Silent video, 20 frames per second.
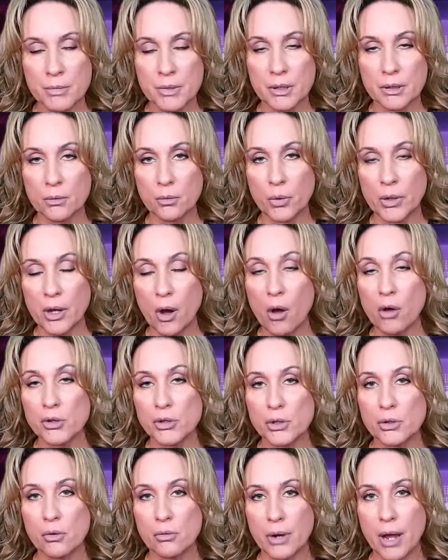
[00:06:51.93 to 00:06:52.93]
we
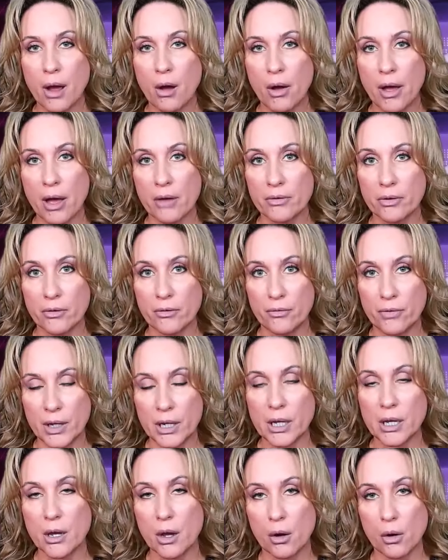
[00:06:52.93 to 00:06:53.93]
also now have a
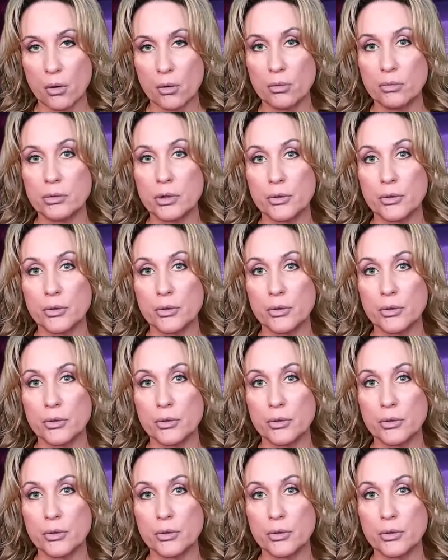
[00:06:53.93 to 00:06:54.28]
video.